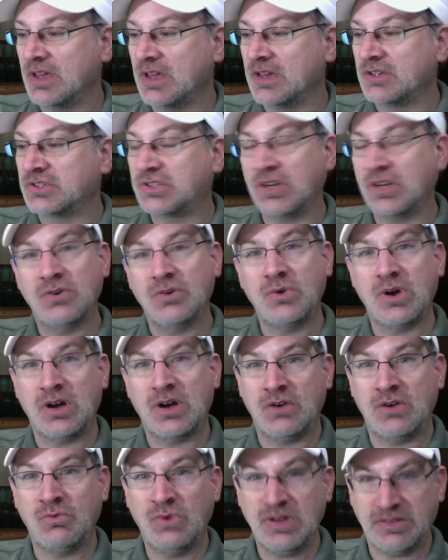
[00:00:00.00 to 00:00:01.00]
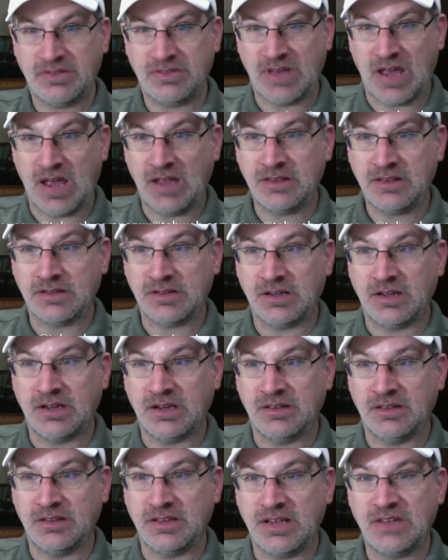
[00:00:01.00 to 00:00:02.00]
So uh, with that,
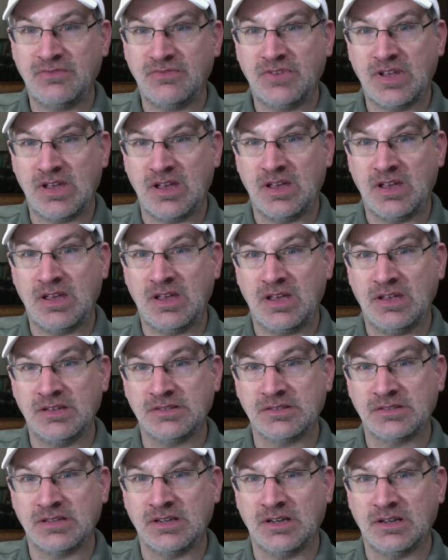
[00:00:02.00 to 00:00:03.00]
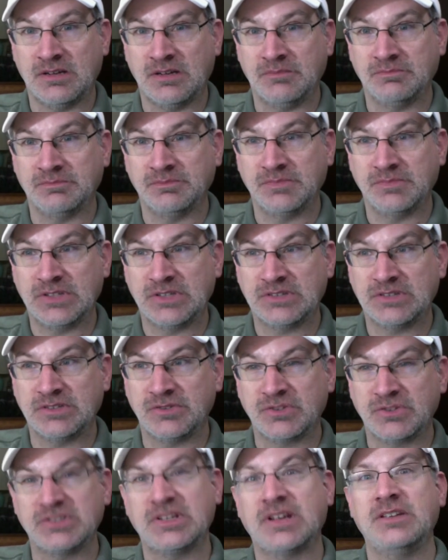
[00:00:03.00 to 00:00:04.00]
uh, the FAA has, um, this is
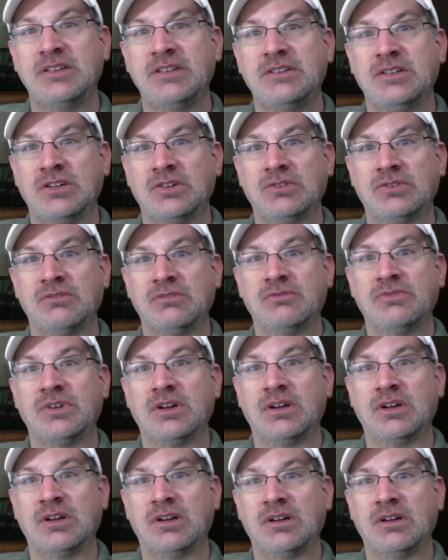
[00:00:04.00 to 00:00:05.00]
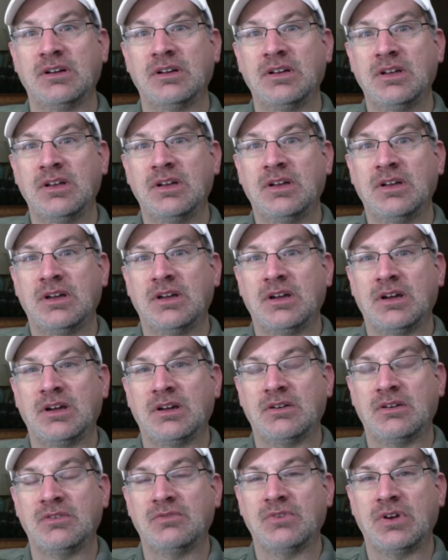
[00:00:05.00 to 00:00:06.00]
their second year of,
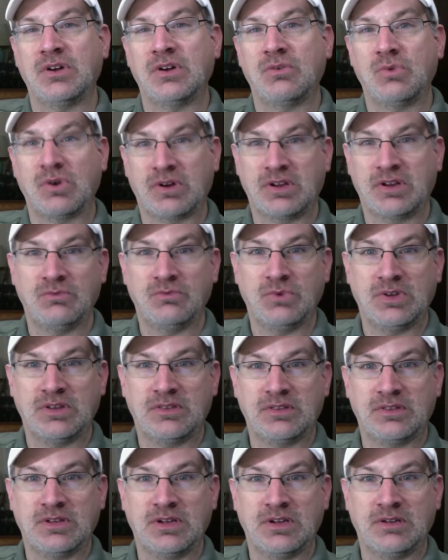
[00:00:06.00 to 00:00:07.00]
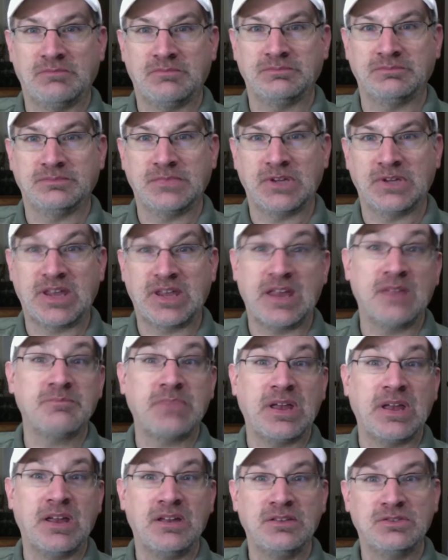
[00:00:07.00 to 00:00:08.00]
of working with um,
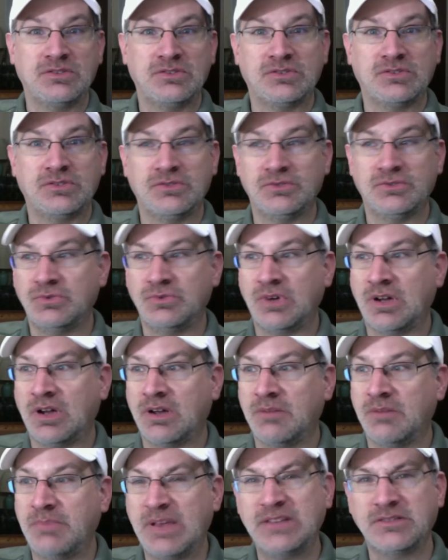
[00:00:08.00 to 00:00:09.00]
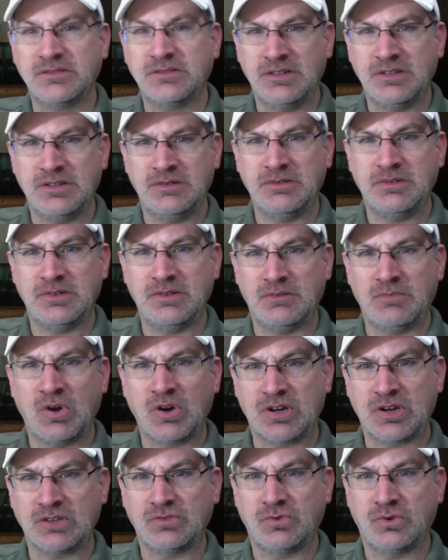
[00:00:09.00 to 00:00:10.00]
campaigns to basically
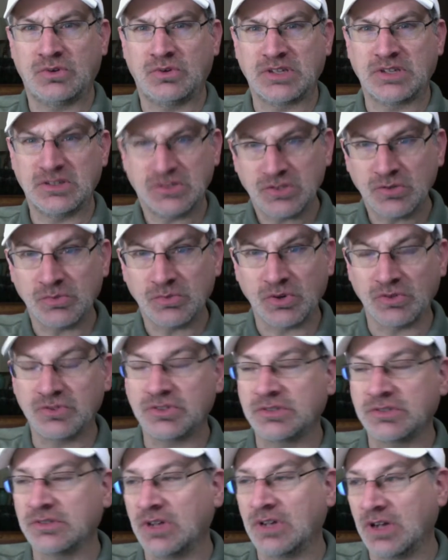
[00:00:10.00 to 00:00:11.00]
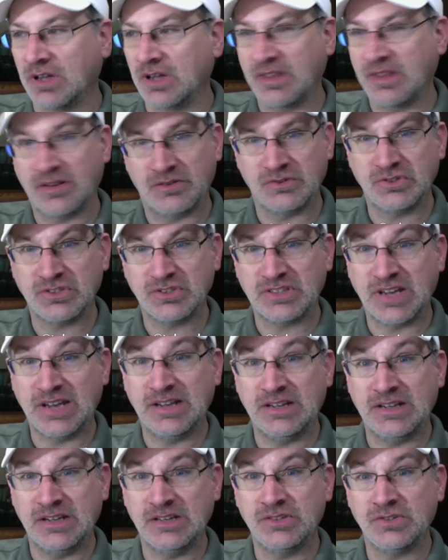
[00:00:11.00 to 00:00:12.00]
market toward consumers that are just
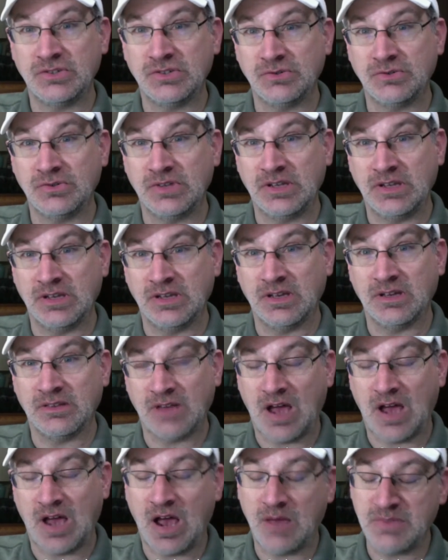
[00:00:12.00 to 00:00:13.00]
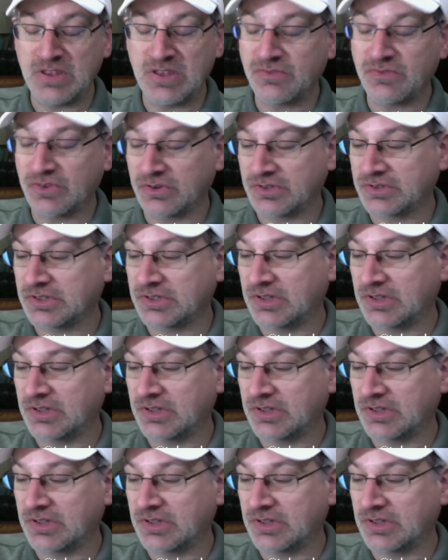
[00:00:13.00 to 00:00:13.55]
getting into the, the hobby the first,